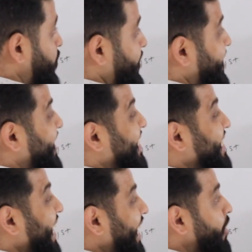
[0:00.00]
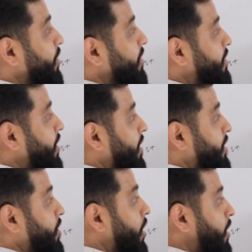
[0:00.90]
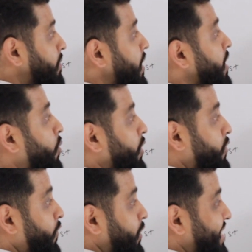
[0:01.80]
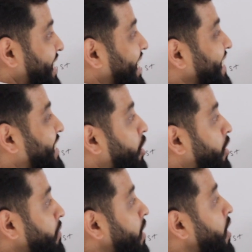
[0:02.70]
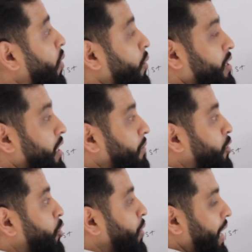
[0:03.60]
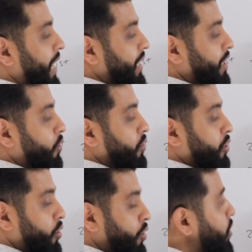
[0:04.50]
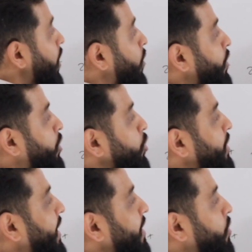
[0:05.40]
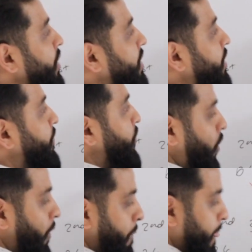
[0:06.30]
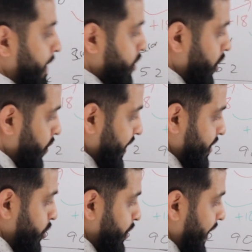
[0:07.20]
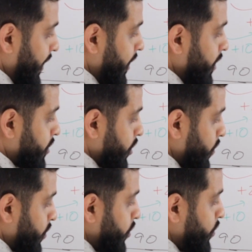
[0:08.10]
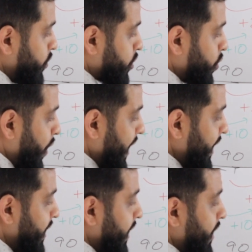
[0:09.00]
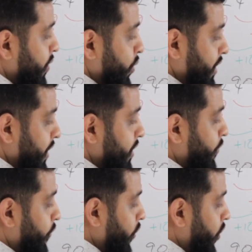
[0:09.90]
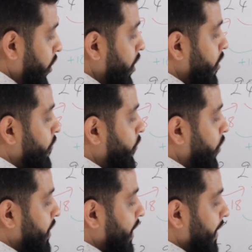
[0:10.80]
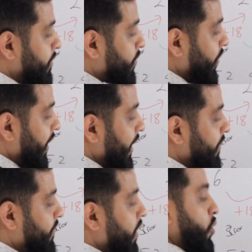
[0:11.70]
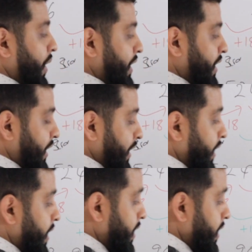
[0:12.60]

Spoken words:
So this is a second term, which for the second term, when we substitute n equals 2, we should get 24. So let's do that. So 2 squared, which is 4, 4 times 5, 20.